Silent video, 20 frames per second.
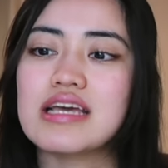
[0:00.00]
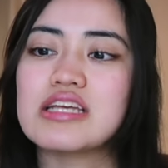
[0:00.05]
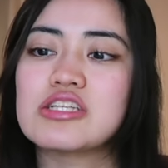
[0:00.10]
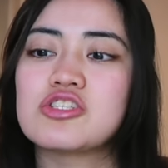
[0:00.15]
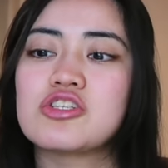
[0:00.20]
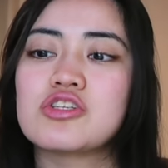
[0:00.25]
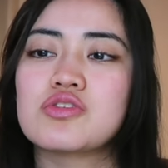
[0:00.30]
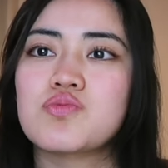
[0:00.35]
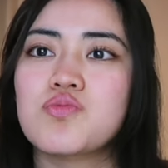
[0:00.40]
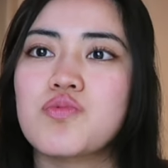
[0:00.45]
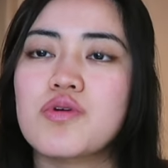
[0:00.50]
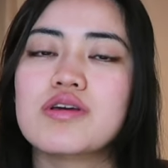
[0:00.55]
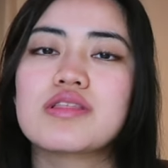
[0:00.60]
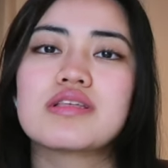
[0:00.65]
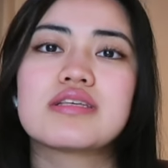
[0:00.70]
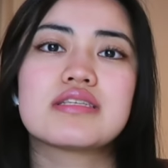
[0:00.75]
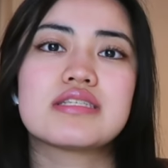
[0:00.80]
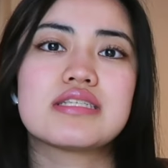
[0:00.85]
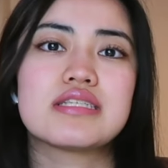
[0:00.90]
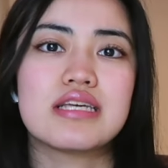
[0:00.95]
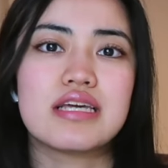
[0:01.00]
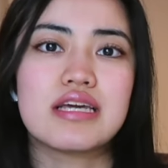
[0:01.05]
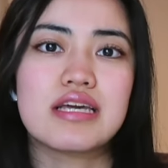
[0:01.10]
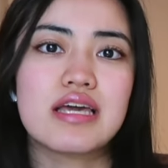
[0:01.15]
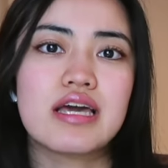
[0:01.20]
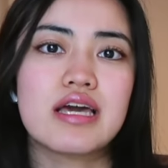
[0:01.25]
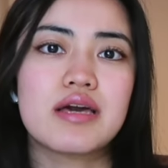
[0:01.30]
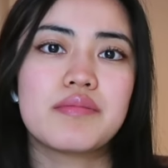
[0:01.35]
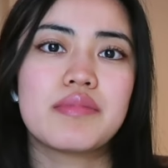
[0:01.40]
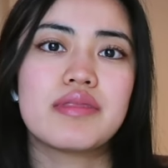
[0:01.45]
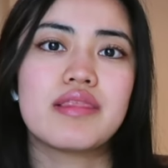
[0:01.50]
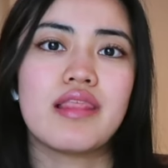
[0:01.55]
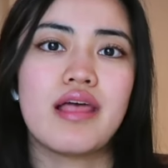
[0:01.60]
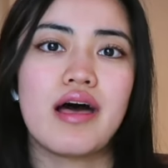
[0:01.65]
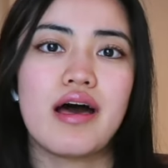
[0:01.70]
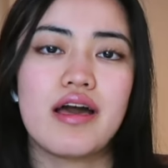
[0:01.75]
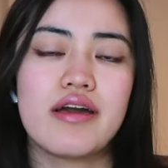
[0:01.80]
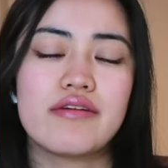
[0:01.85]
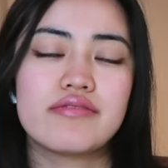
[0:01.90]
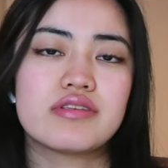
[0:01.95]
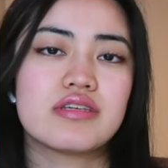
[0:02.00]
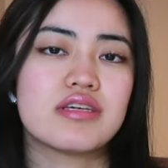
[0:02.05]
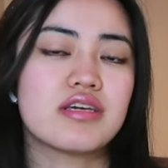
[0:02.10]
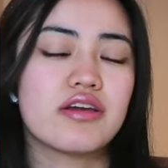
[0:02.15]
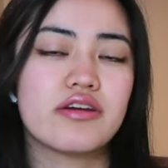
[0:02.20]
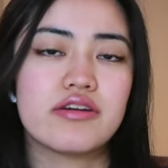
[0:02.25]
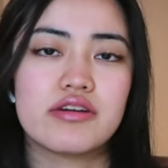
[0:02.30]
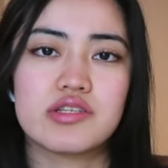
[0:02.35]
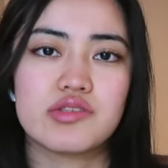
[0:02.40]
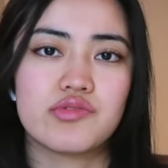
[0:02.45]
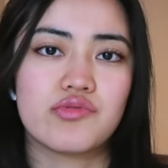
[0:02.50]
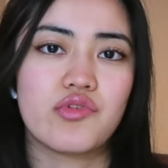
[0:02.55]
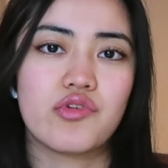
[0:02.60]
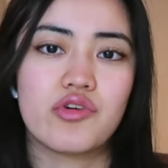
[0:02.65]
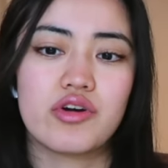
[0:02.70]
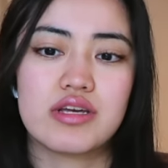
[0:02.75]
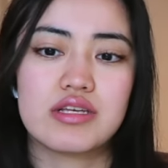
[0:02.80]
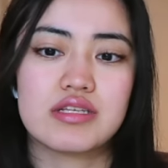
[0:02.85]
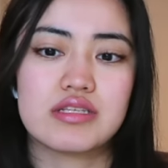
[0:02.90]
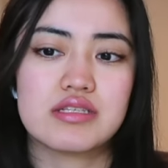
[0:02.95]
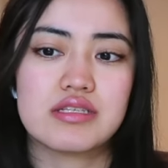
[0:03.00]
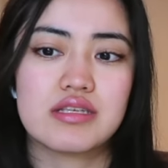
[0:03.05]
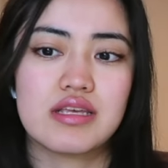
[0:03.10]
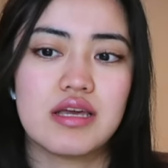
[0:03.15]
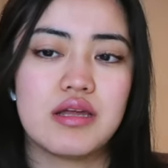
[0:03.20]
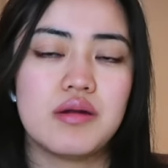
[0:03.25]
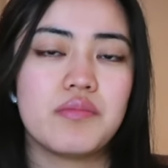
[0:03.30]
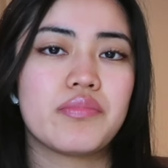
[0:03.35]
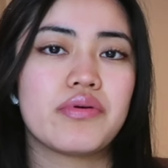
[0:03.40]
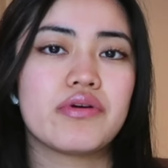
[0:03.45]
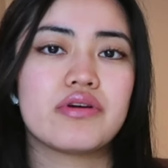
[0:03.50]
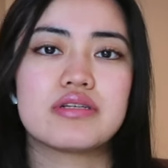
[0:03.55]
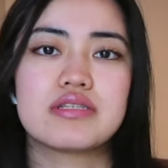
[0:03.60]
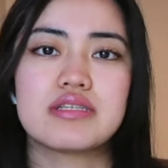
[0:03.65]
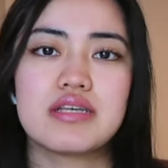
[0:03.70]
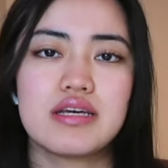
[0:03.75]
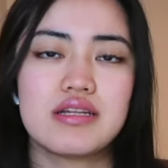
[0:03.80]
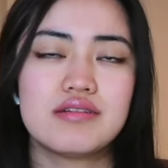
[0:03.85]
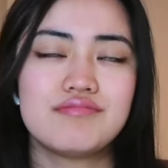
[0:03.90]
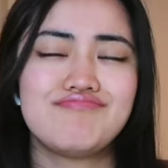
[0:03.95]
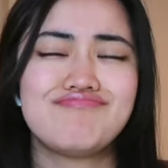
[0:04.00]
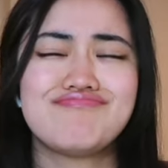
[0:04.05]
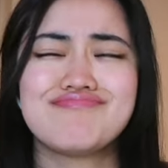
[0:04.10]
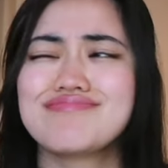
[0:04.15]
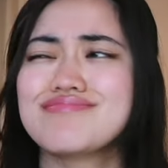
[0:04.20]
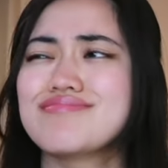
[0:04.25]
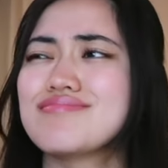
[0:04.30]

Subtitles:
it's just worth seeing him live to hear his voice in person.